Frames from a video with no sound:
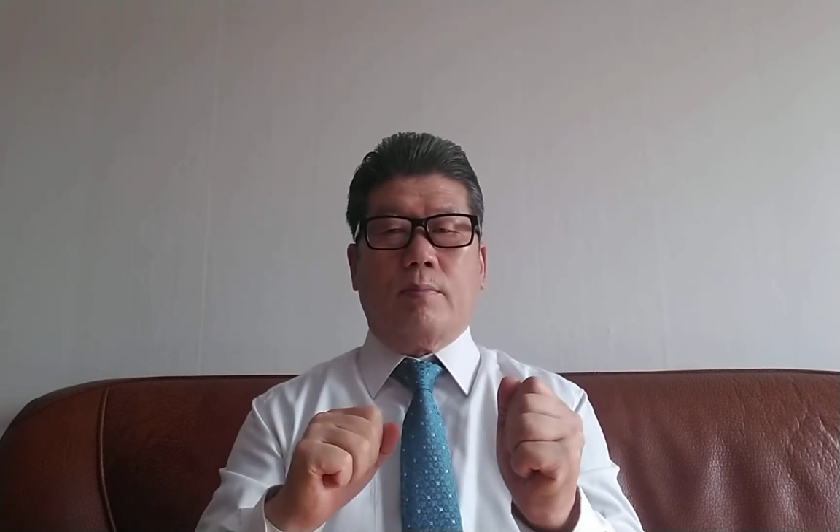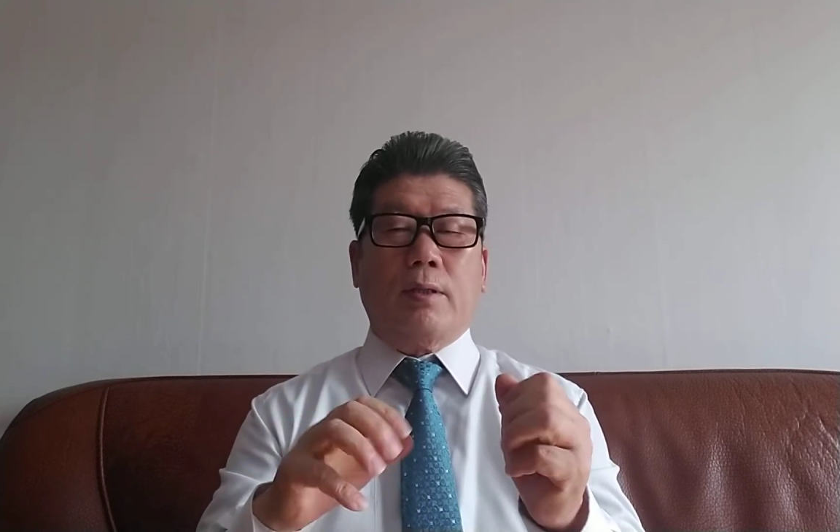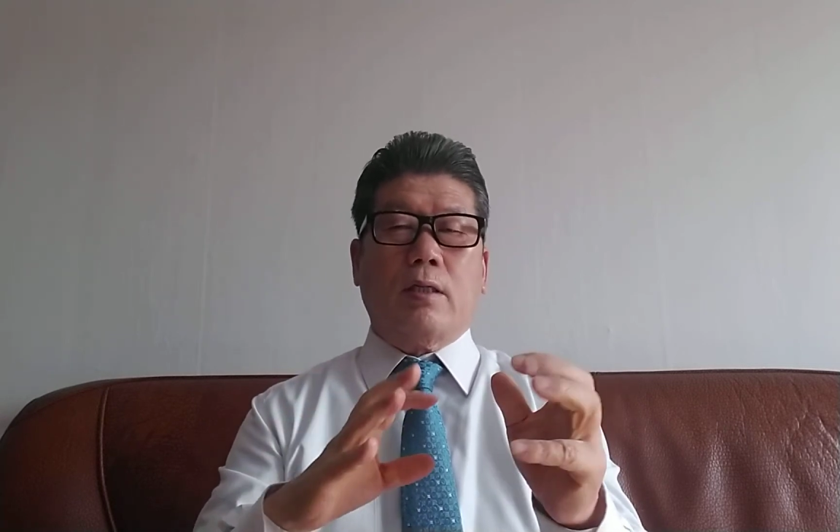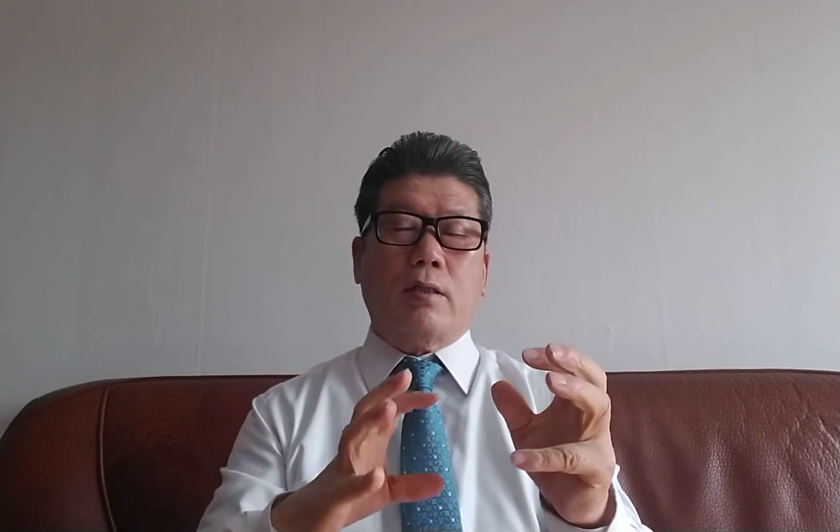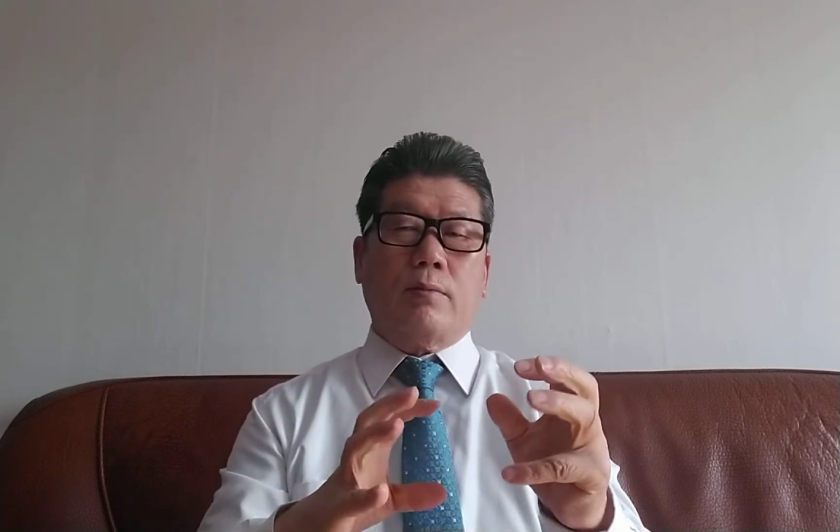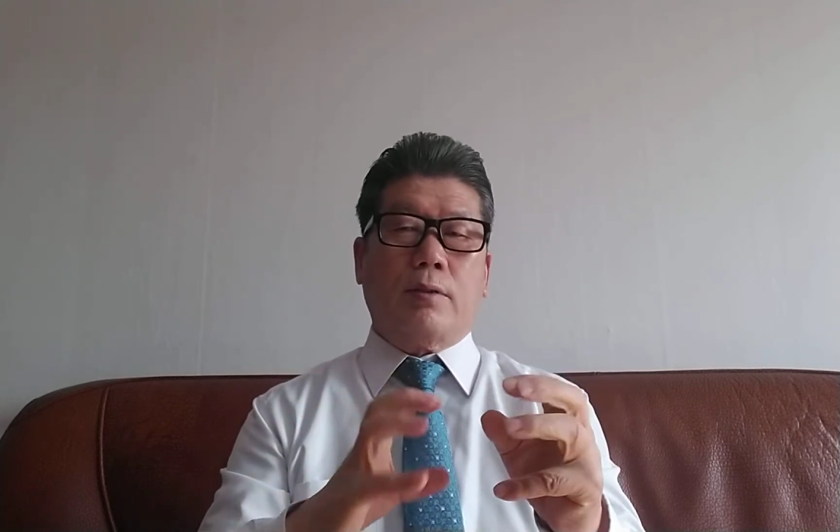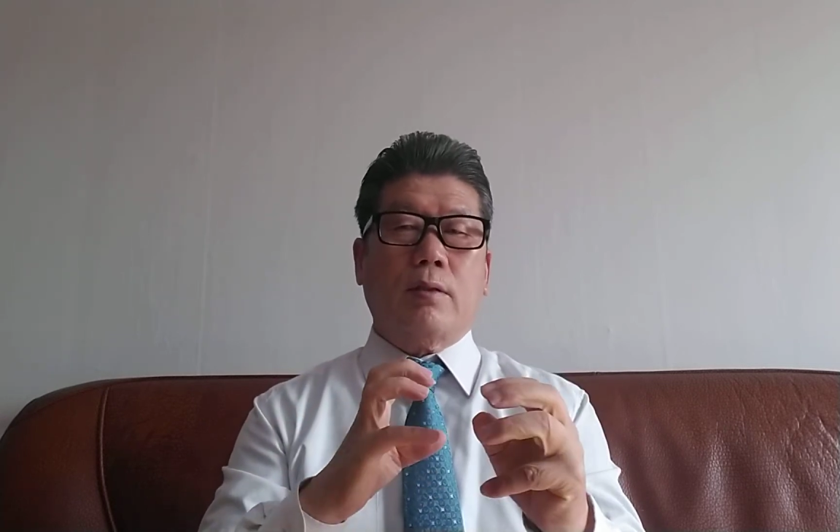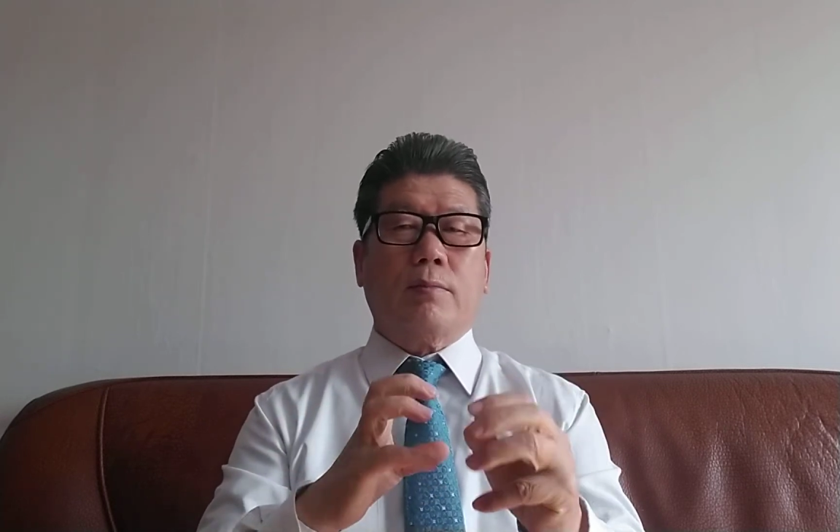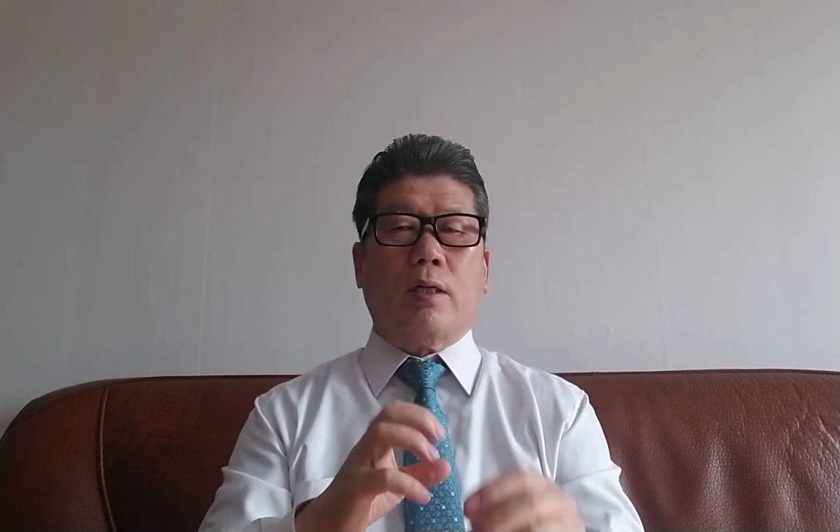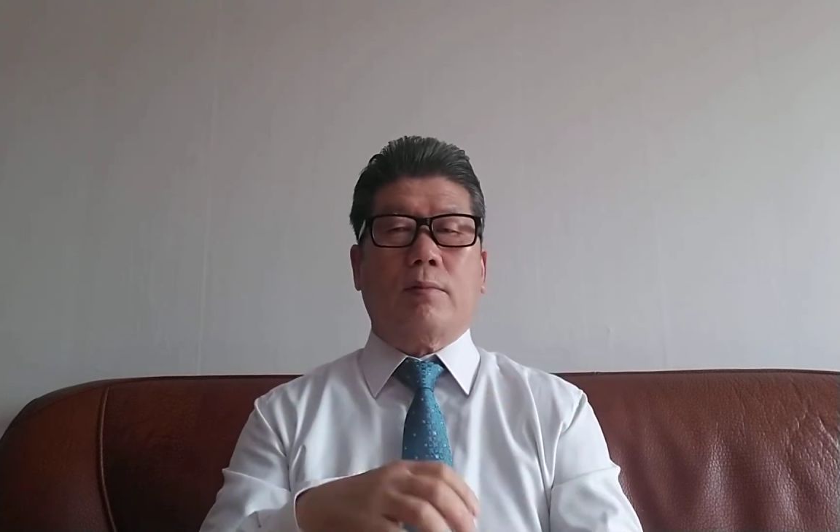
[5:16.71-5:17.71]
Federal Reserve
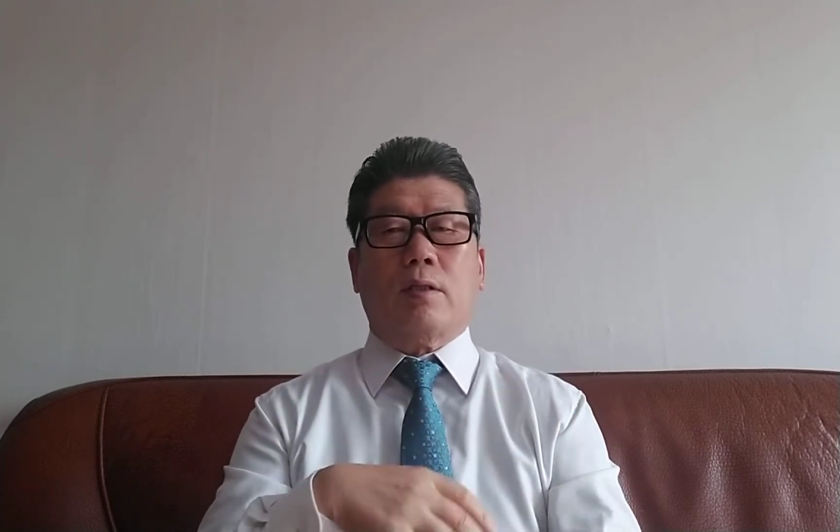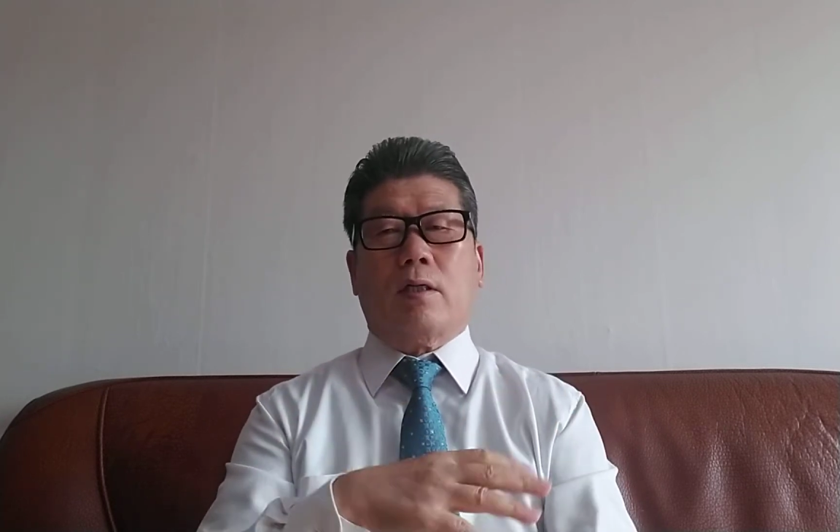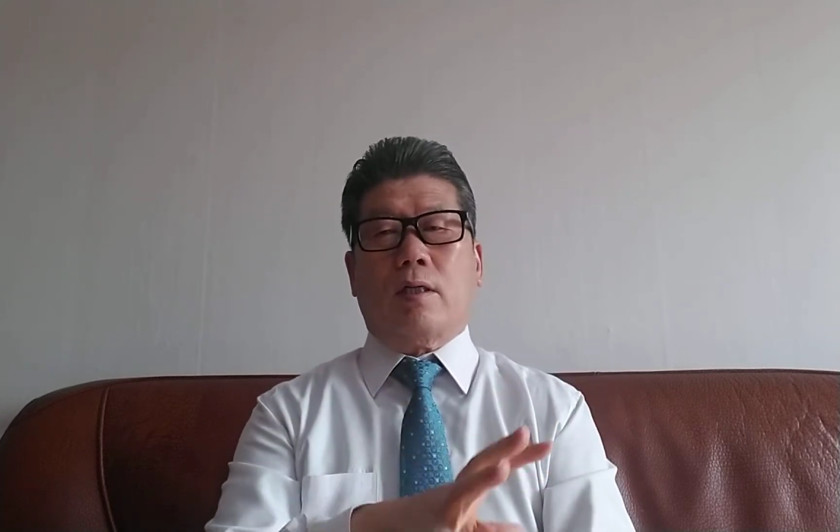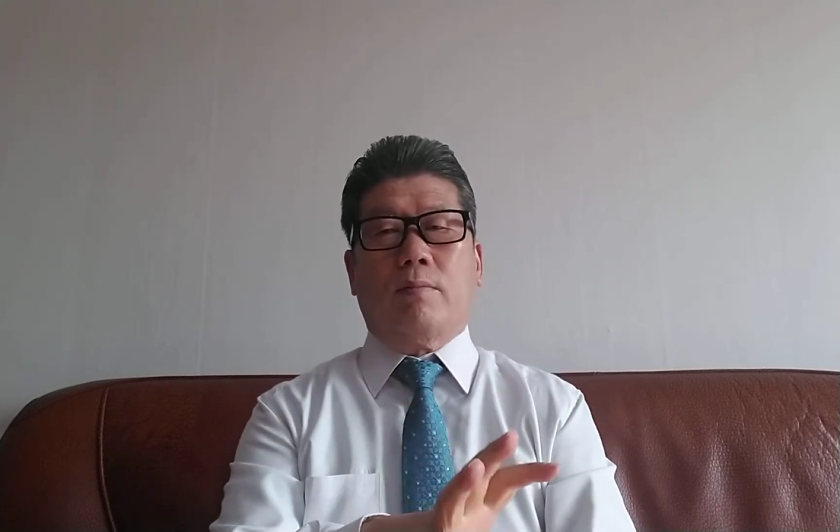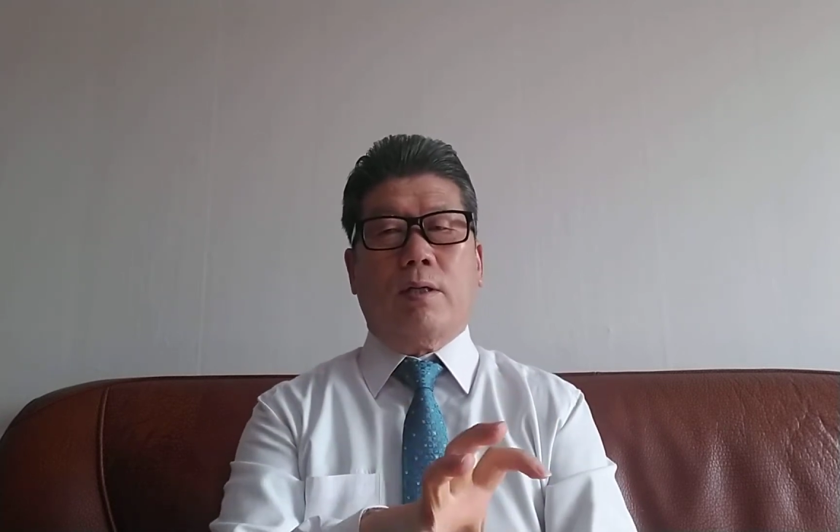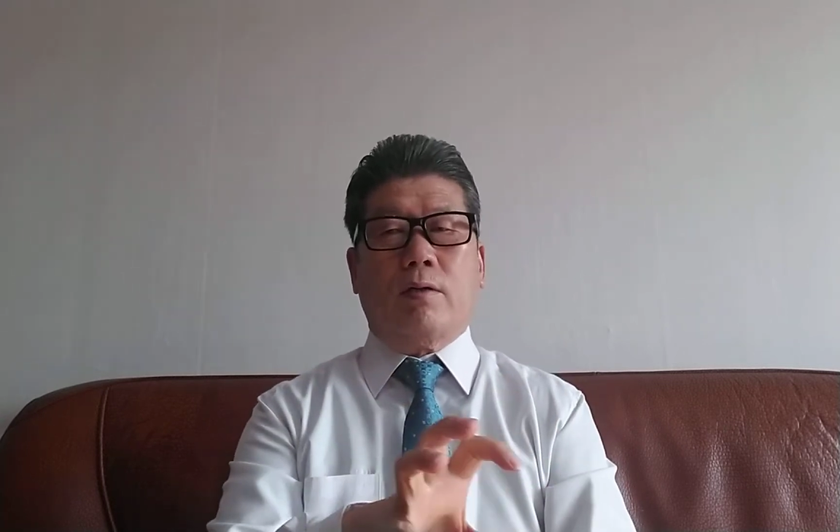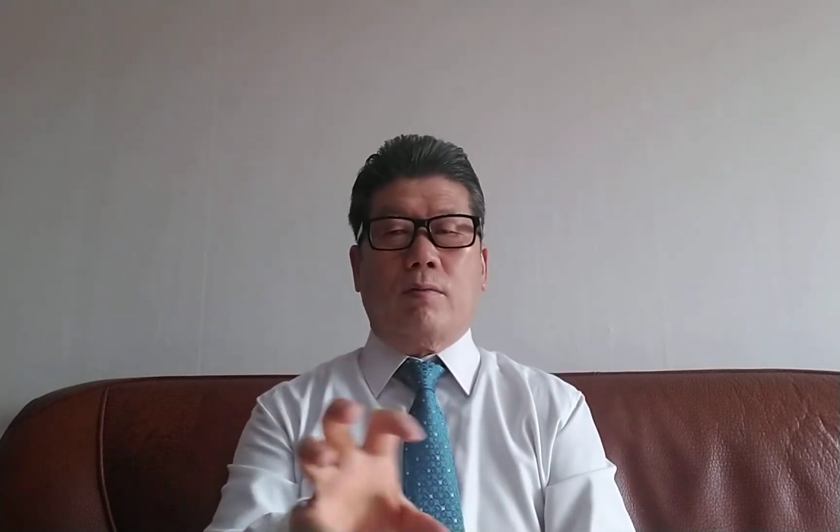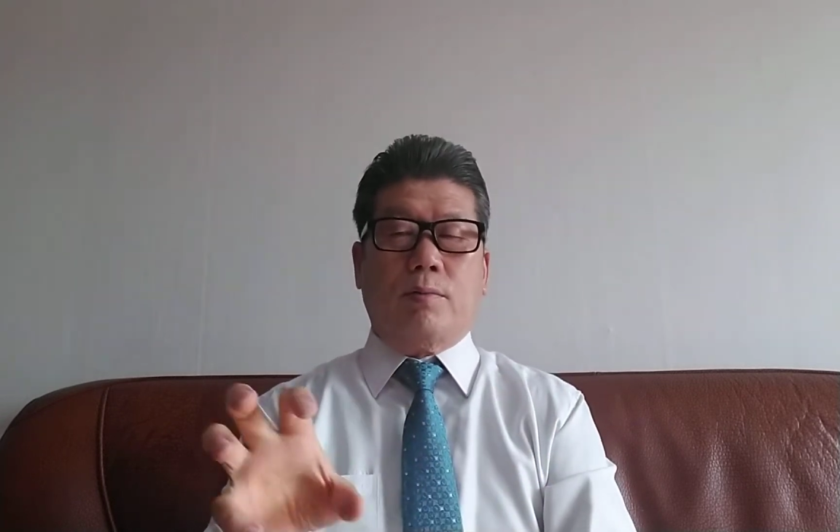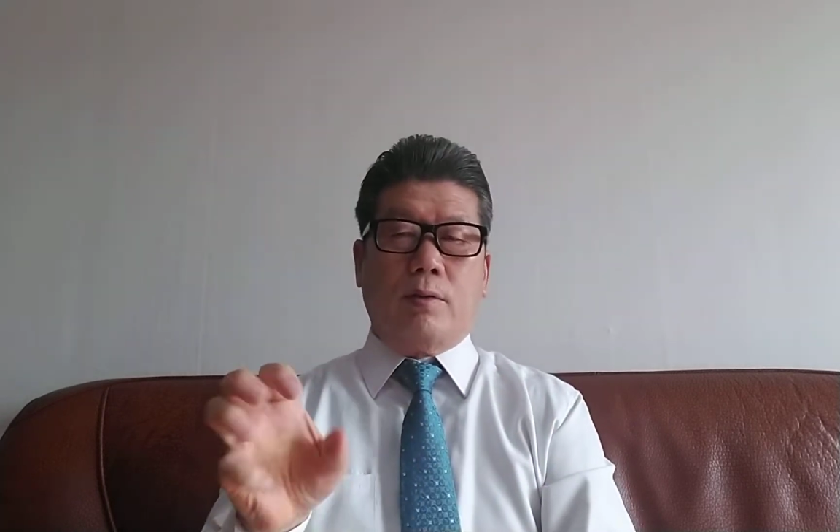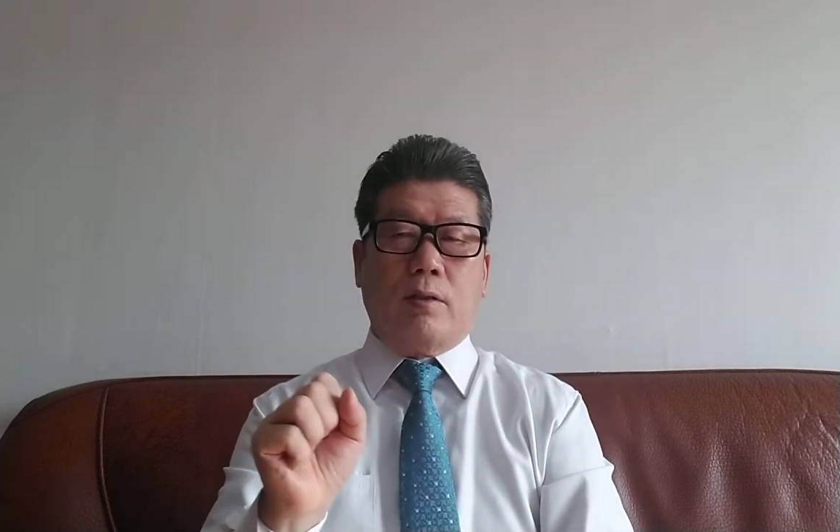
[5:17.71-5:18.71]
sometimes they can buy
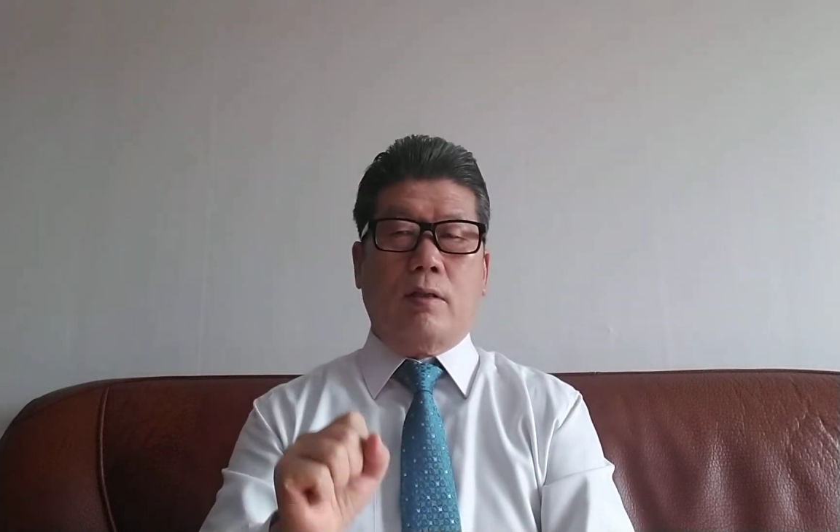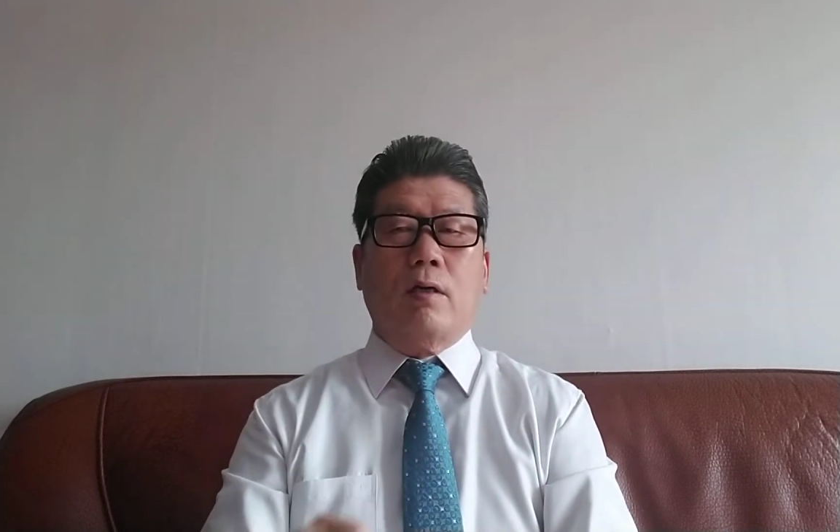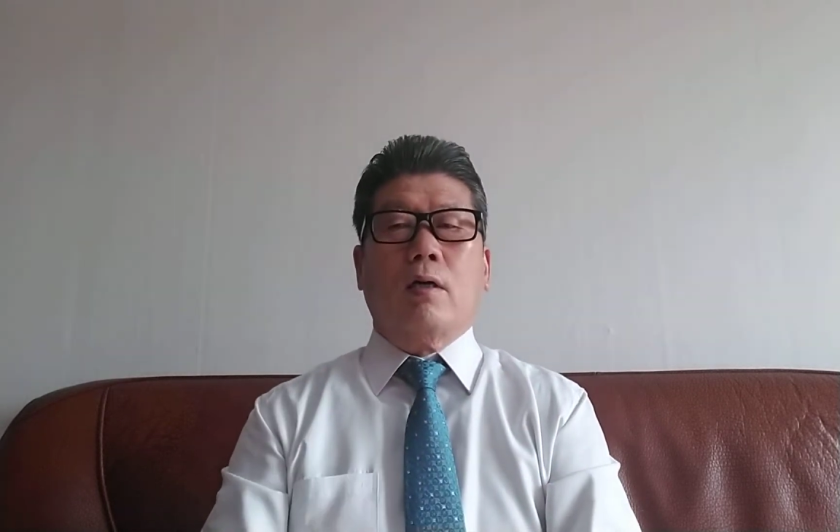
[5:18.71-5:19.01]
up the